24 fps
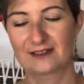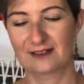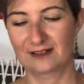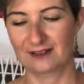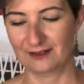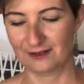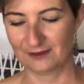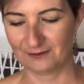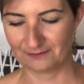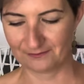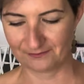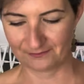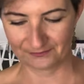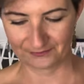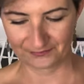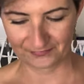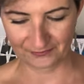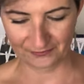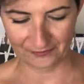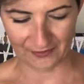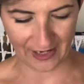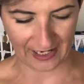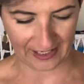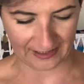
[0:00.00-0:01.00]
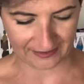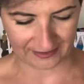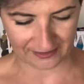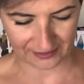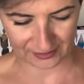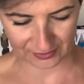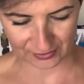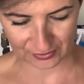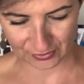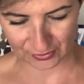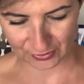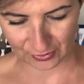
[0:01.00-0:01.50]
um,
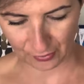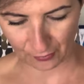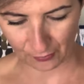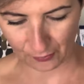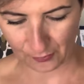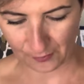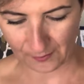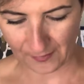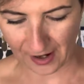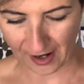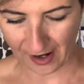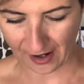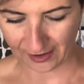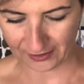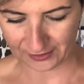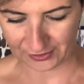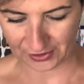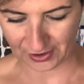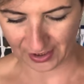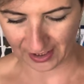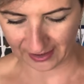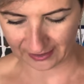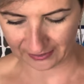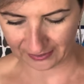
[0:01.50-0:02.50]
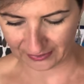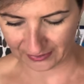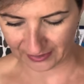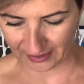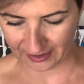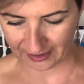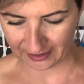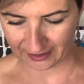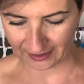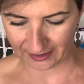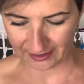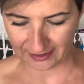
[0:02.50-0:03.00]
vests so much. I
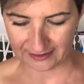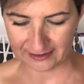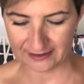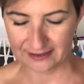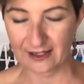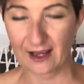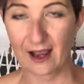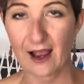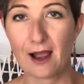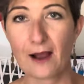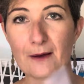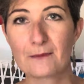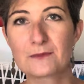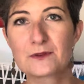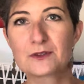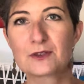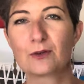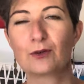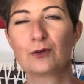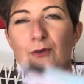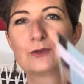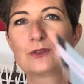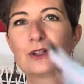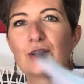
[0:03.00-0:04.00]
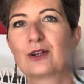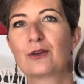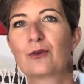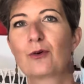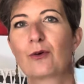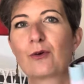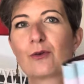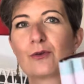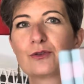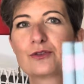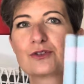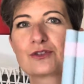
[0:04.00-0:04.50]
think it's absolutely
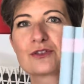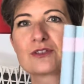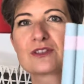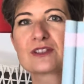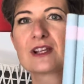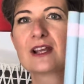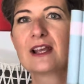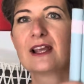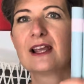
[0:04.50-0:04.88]
gorgeous